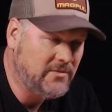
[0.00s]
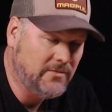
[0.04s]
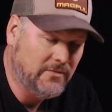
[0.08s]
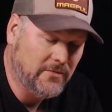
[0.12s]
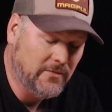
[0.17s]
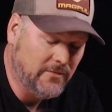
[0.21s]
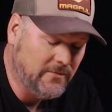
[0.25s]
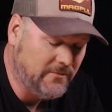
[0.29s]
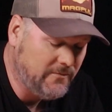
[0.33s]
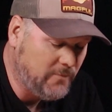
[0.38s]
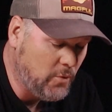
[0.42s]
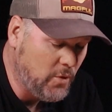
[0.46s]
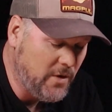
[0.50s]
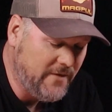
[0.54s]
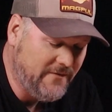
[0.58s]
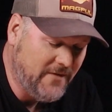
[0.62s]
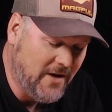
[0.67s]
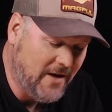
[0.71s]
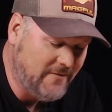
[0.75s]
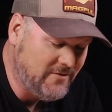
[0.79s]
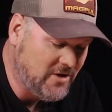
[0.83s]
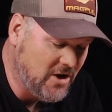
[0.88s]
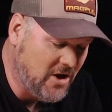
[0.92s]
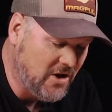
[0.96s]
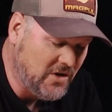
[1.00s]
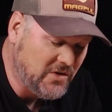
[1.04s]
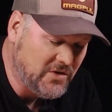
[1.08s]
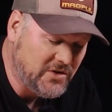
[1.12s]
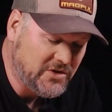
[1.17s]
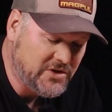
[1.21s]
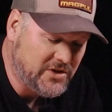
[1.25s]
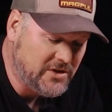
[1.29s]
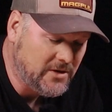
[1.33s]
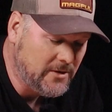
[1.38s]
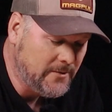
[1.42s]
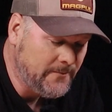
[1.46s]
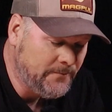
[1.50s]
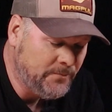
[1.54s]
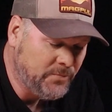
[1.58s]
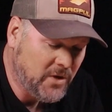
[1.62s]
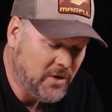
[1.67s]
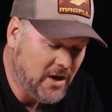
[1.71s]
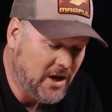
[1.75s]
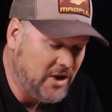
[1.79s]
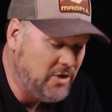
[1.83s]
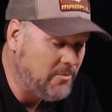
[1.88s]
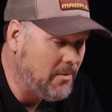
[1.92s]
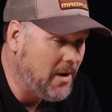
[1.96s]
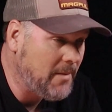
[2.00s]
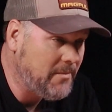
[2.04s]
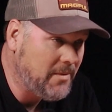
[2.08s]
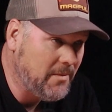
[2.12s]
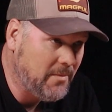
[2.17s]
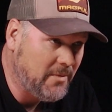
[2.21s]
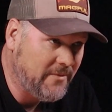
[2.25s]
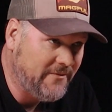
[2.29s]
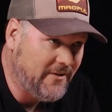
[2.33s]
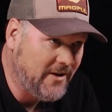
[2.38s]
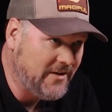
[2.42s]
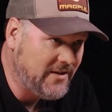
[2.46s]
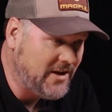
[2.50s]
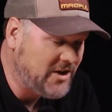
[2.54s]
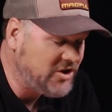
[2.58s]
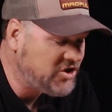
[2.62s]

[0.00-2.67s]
For $45, and you might be able to find